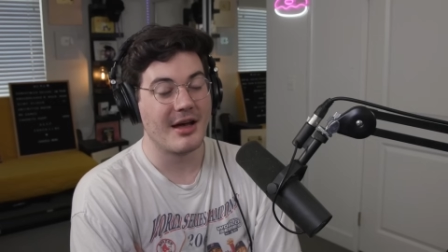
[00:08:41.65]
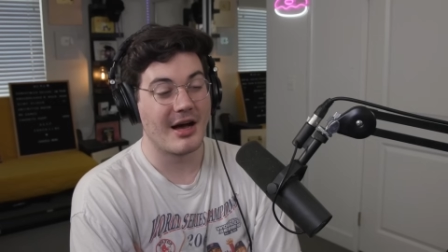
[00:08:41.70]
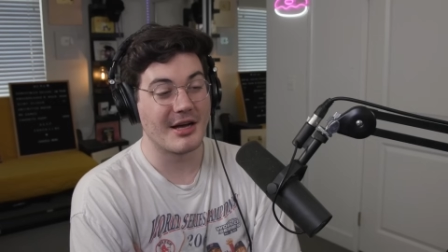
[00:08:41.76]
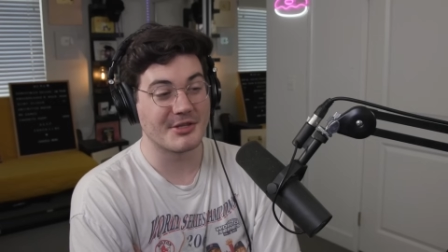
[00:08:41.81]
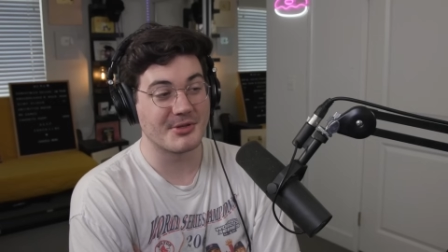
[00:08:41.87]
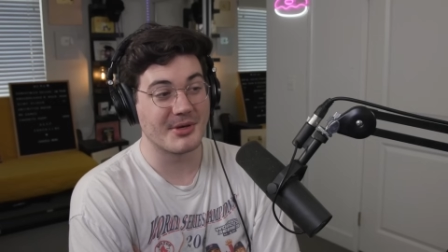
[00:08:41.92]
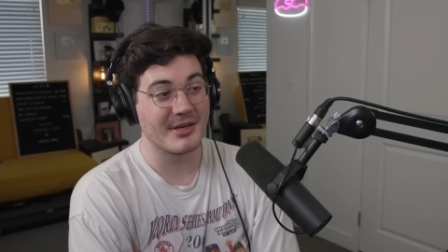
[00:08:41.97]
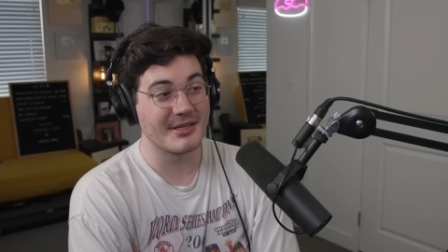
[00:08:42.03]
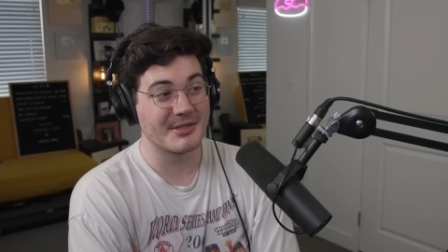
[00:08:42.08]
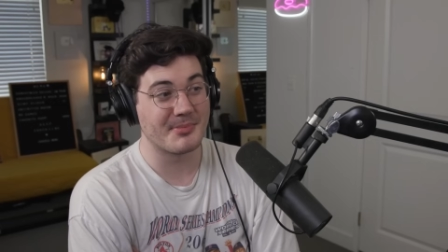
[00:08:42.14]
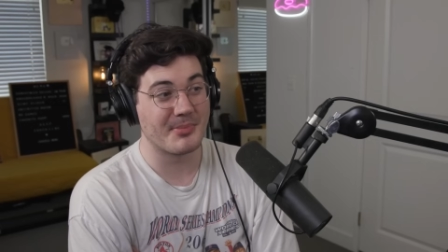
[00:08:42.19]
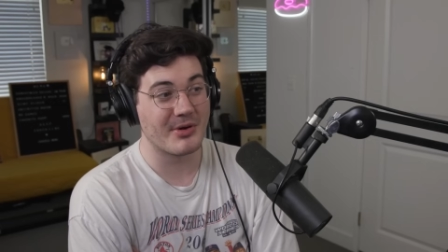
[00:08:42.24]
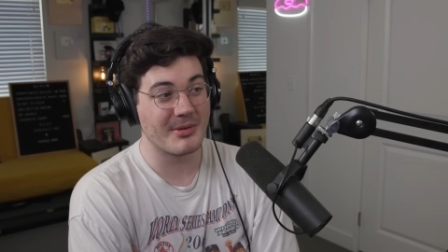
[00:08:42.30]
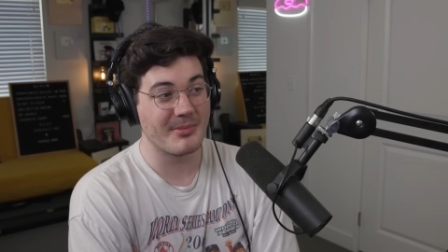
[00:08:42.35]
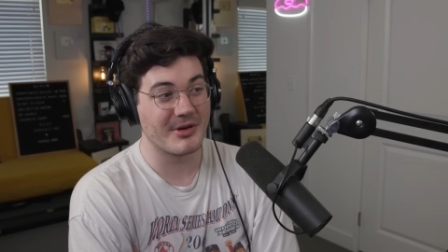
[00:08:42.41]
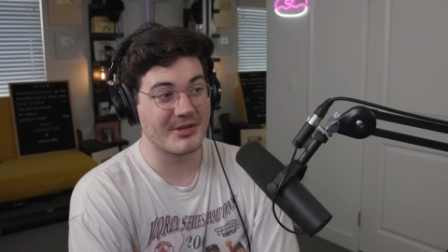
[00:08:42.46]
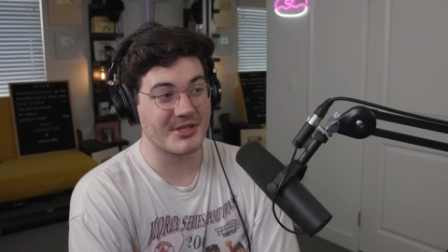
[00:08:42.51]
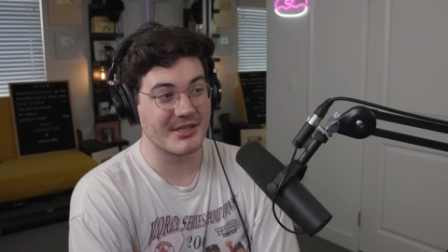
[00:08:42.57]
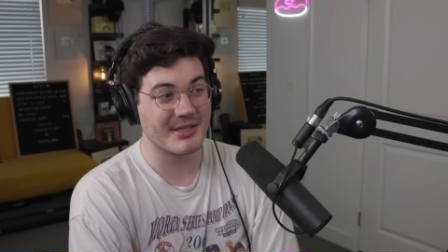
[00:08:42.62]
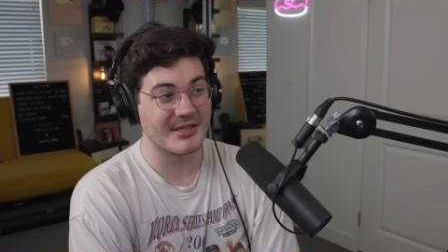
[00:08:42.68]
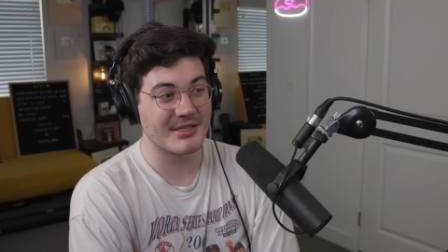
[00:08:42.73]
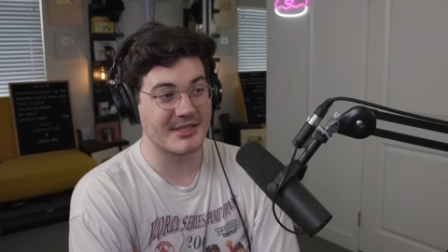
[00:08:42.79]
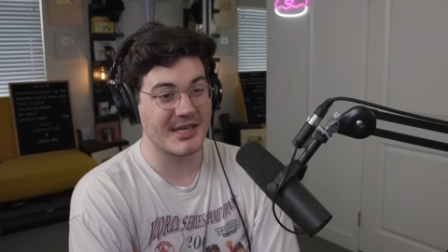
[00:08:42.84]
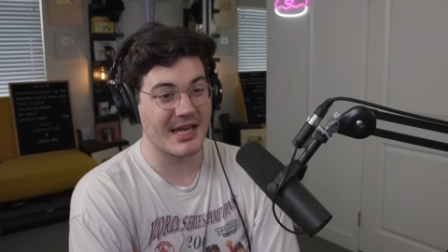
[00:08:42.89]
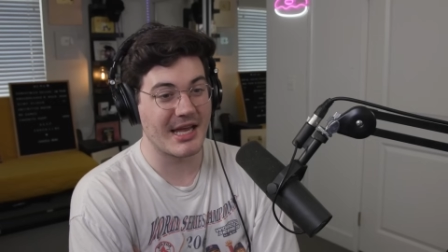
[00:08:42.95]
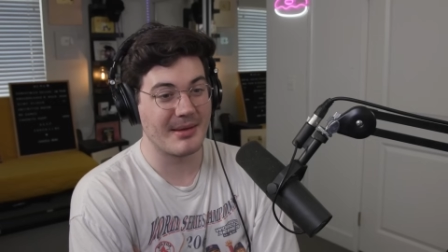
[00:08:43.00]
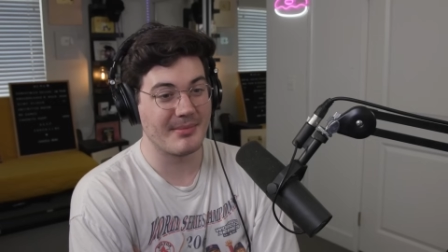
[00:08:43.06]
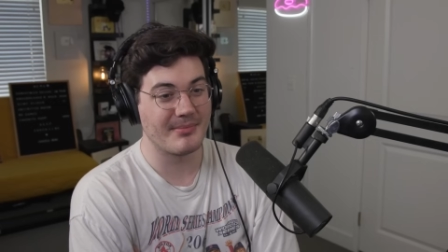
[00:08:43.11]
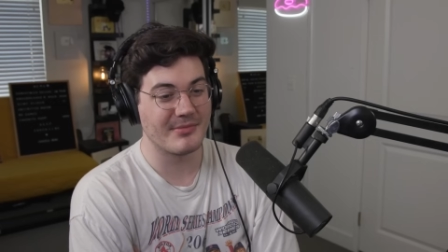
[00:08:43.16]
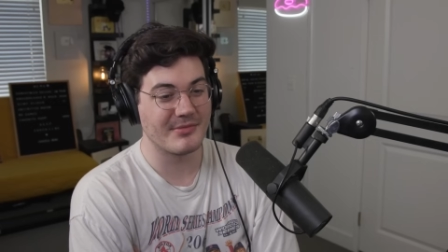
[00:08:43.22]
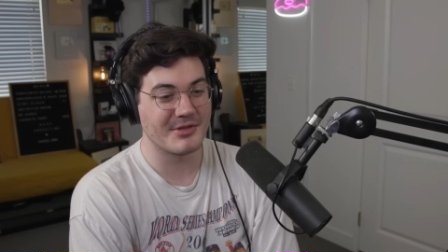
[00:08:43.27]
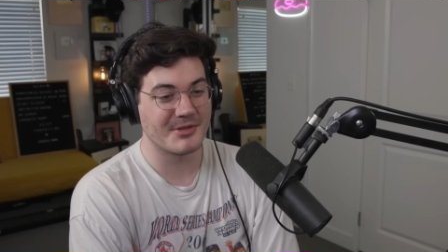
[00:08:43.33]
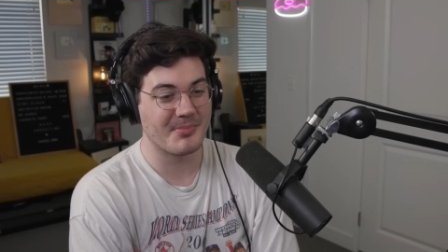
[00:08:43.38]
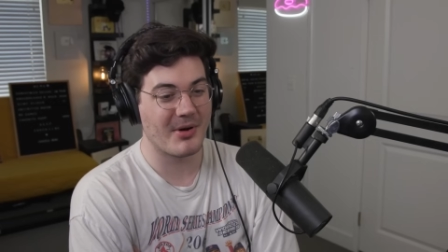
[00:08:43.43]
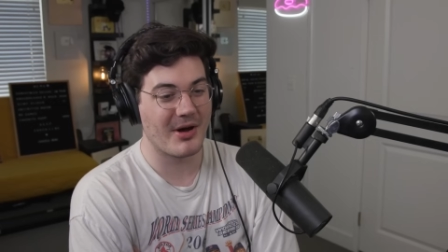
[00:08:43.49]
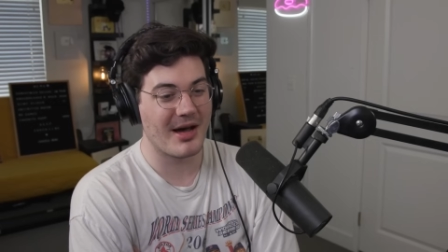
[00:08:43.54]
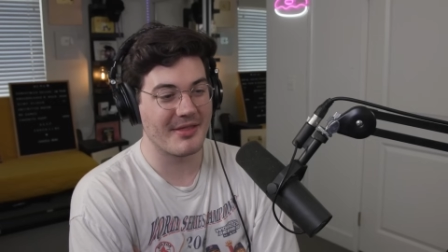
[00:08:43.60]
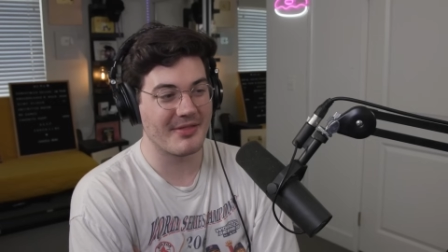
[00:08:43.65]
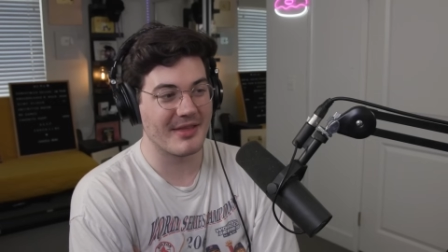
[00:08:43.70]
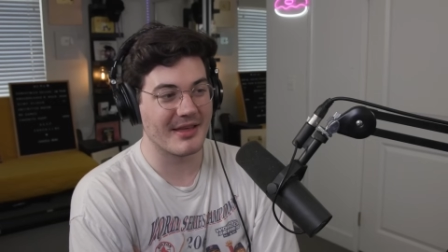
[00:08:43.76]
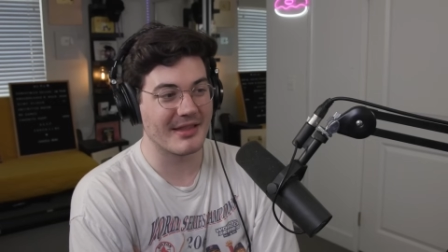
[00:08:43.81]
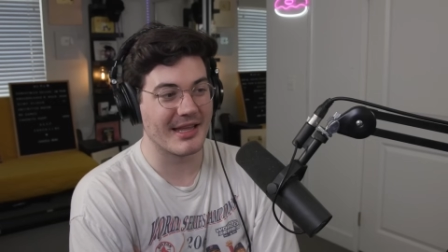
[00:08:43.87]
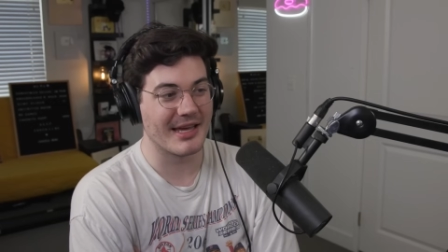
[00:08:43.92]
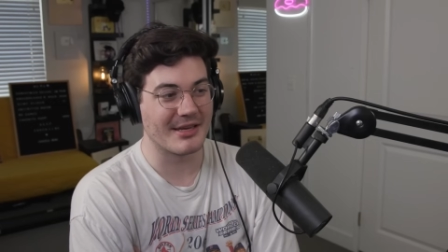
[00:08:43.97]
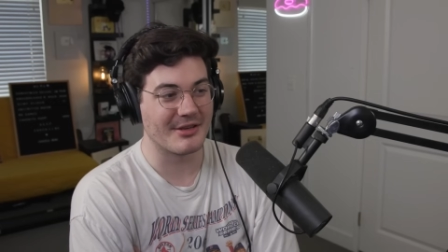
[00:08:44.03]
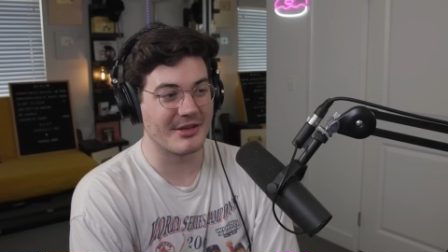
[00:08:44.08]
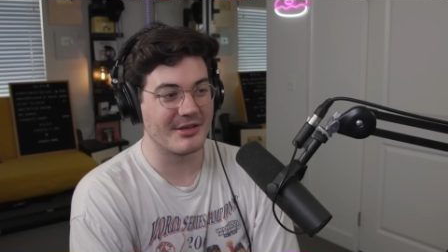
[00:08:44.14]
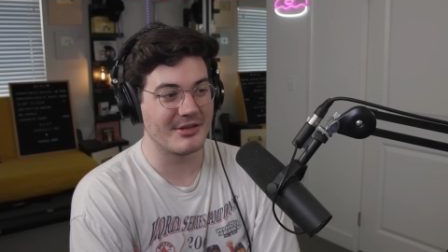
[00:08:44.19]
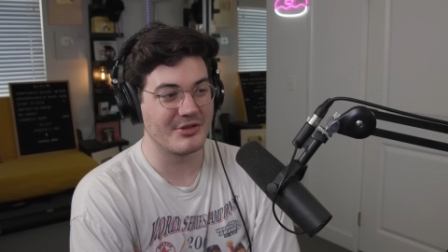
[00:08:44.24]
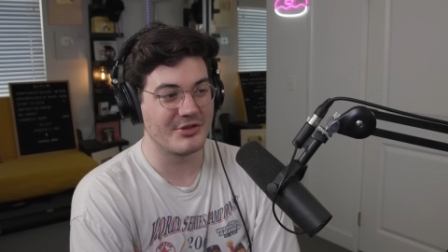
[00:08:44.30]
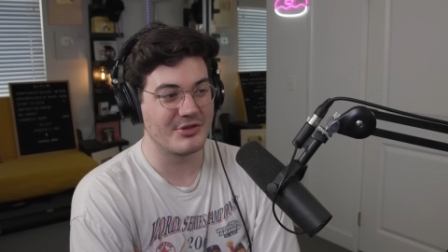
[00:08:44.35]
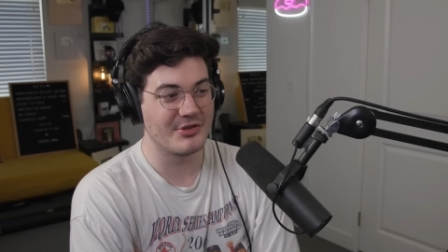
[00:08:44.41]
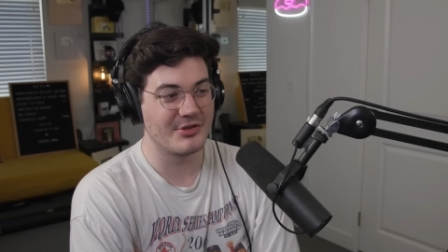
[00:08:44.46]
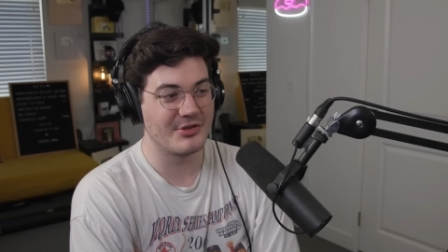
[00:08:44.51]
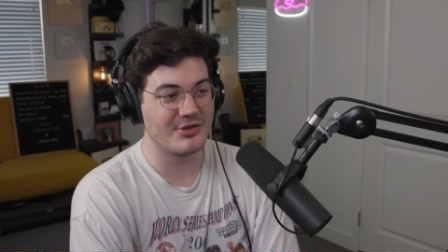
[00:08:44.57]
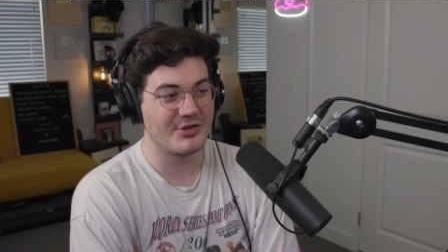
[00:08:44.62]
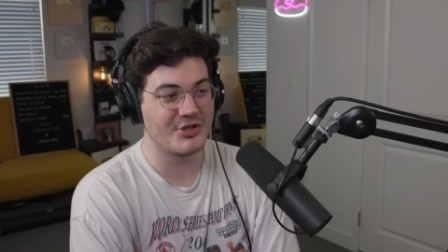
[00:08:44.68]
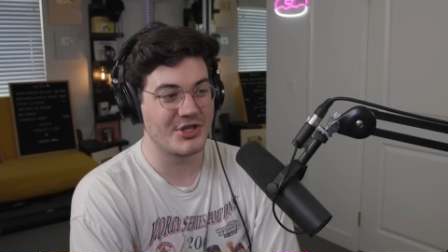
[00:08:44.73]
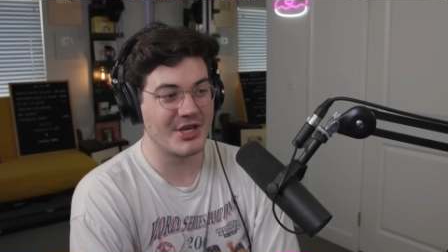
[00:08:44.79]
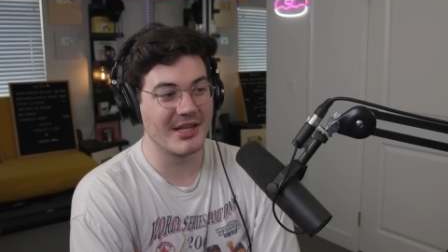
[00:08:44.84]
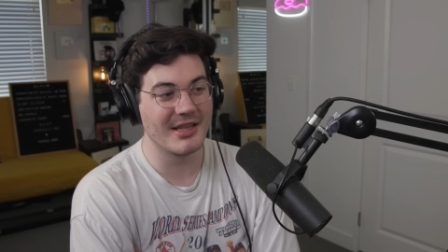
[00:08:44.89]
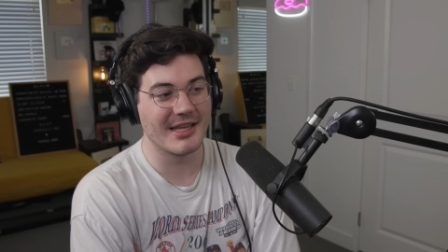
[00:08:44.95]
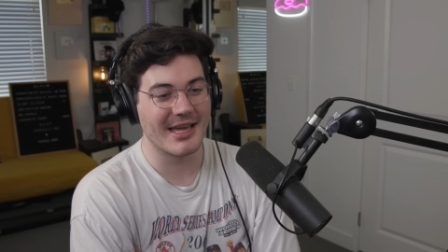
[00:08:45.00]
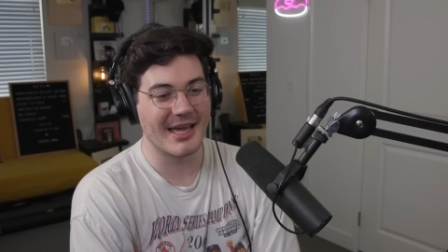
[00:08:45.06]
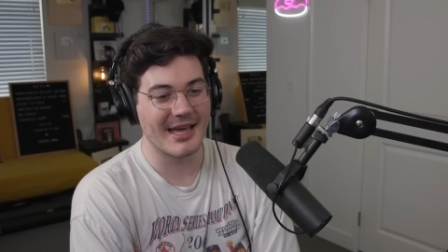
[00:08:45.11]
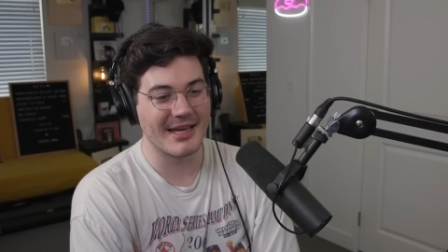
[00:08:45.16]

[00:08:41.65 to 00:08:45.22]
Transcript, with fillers: Australia is pretty much at the same spot that like Chile